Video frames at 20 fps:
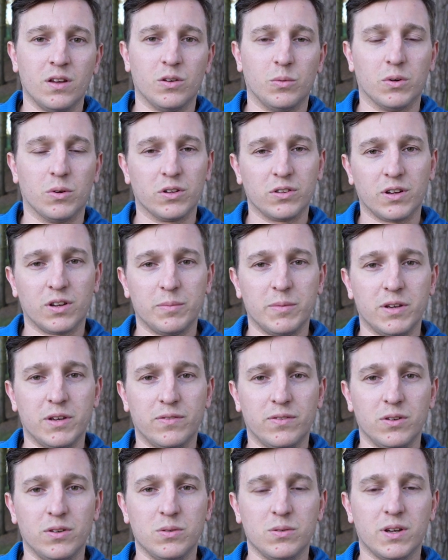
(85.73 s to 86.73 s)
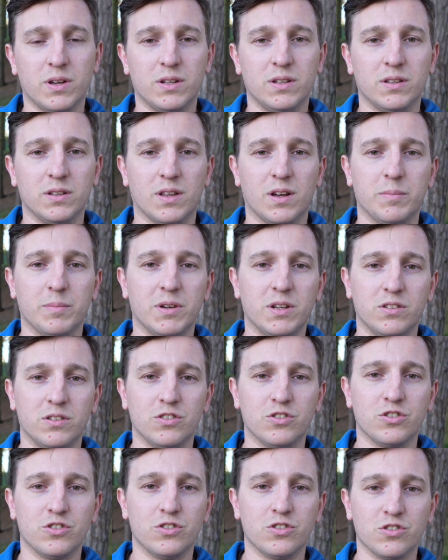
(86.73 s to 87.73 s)
What does that mean for you then? That means
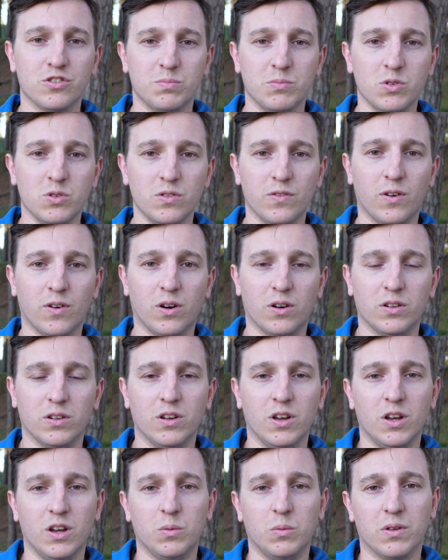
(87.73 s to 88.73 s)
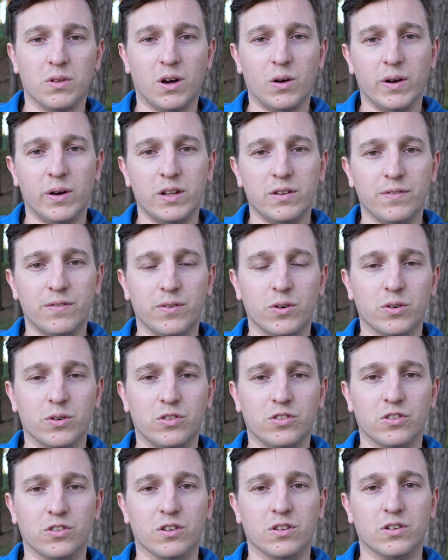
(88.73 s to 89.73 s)
you should just move on without any
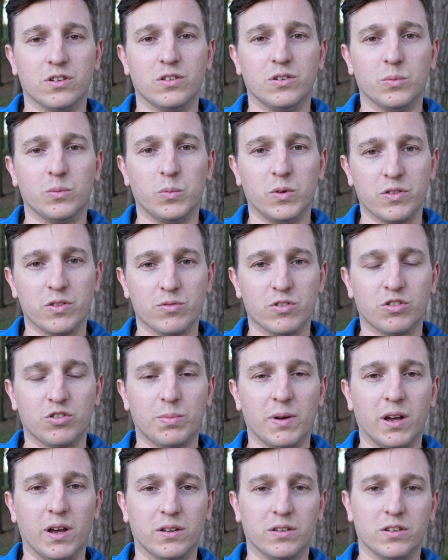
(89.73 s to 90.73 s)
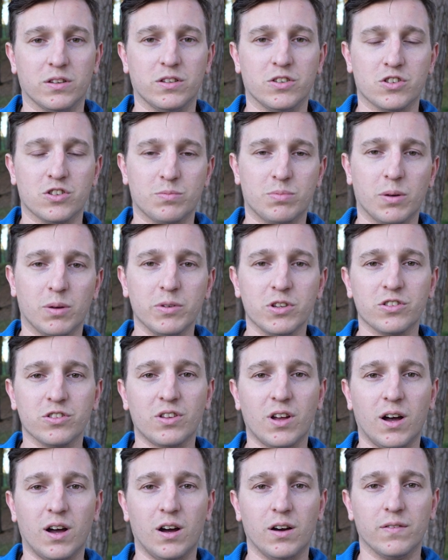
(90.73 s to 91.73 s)
fuss and with respect, and you should probably
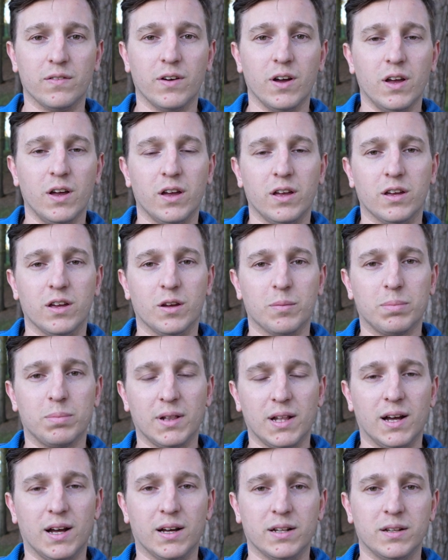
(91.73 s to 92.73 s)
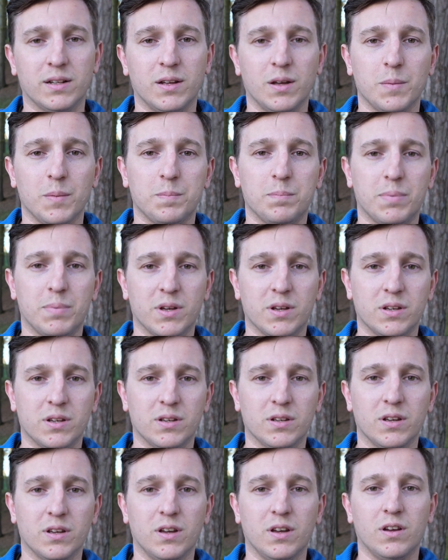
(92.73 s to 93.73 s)
just have a plan
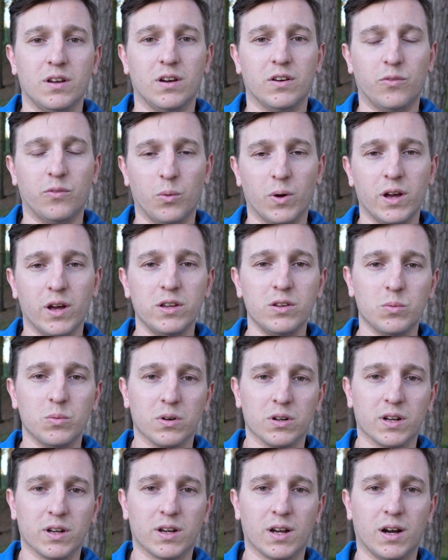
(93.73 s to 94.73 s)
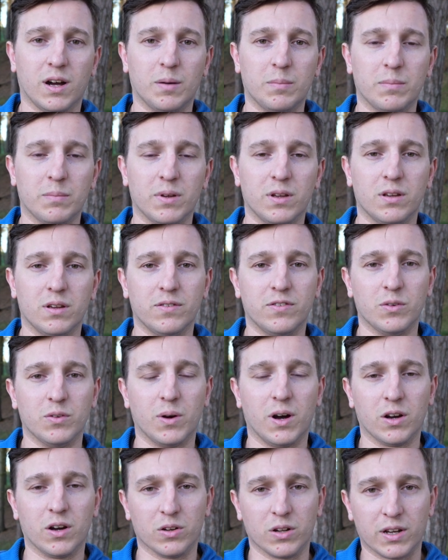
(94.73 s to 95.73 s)
B of where you want to camp if
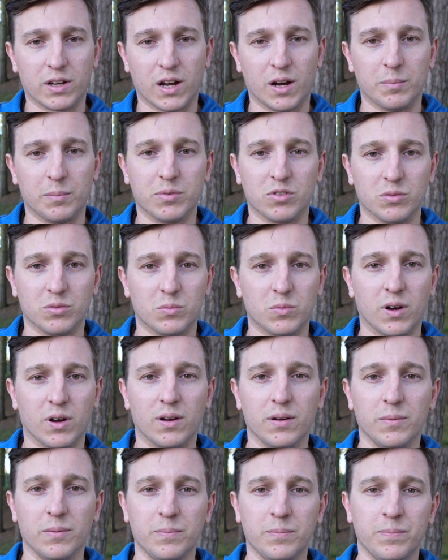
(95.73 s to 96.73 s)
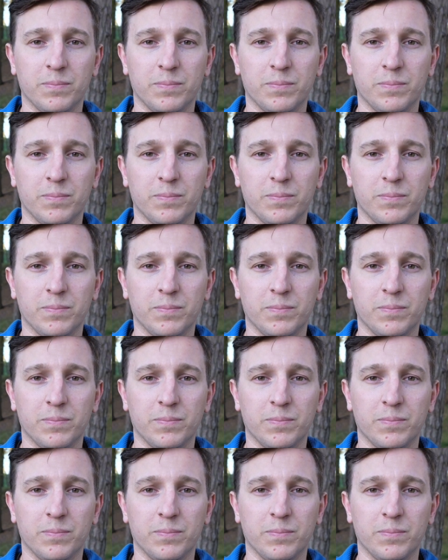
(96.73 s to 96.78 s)
you are going to camp somewhere.